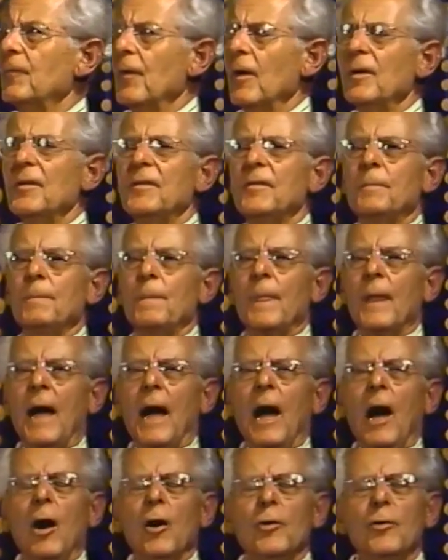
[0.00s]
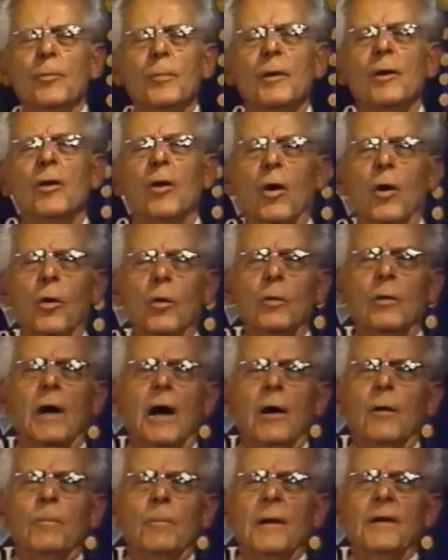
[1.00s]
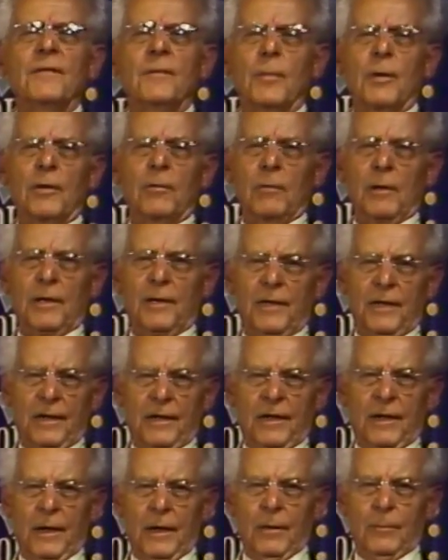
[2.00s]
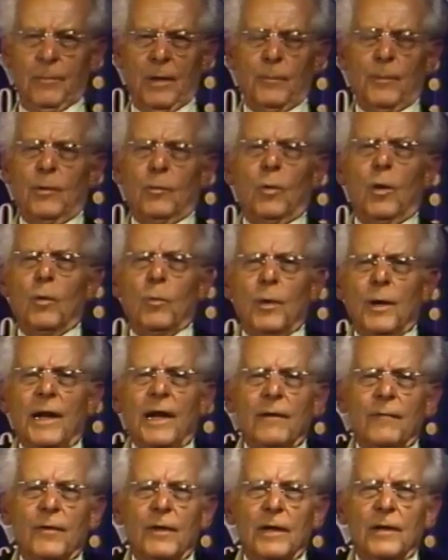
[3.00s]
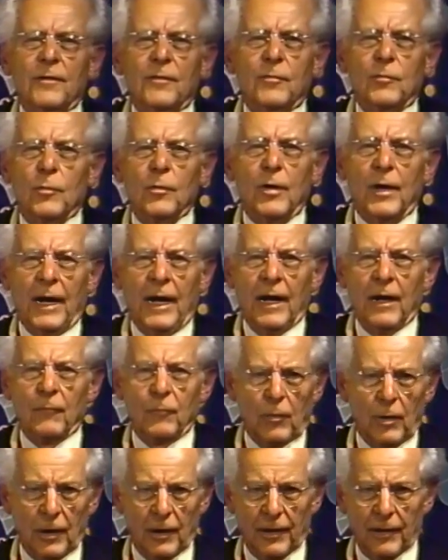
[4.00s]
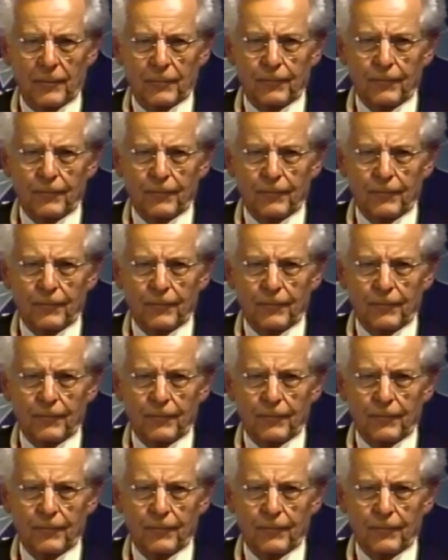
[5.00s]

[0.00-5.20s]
First, how do we know our Blessed Mother really did come? I mean, what evidence do you have, really?